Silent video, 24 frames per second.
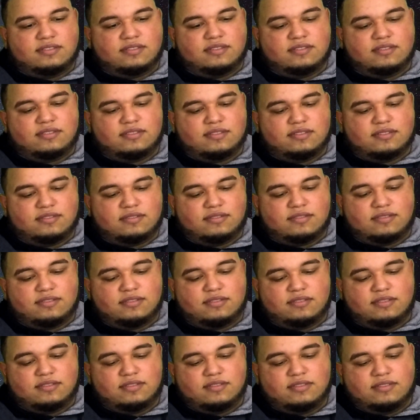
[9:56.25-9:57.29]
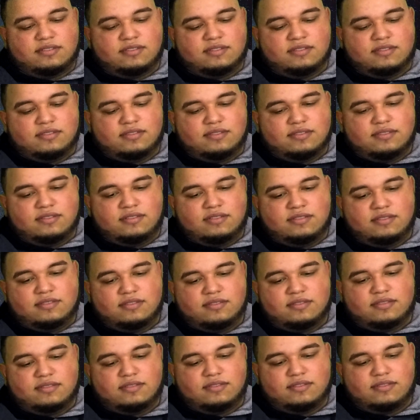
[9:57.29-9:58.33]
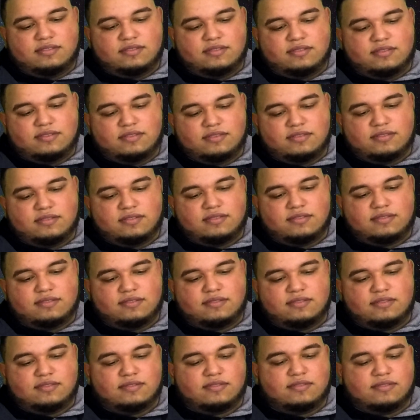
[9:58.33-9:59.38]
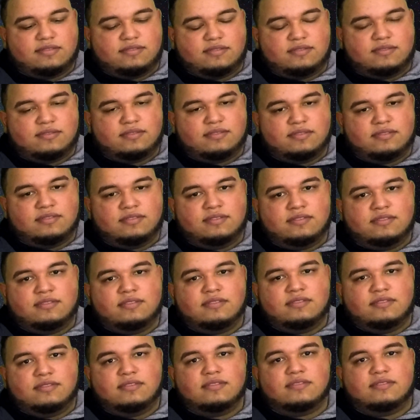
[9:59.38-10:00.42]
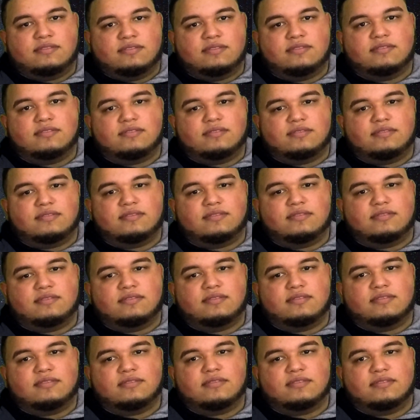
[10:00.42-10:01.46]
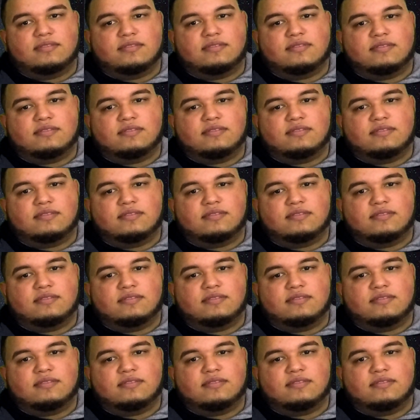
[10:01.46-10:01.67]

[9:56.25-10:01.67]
(not speaking)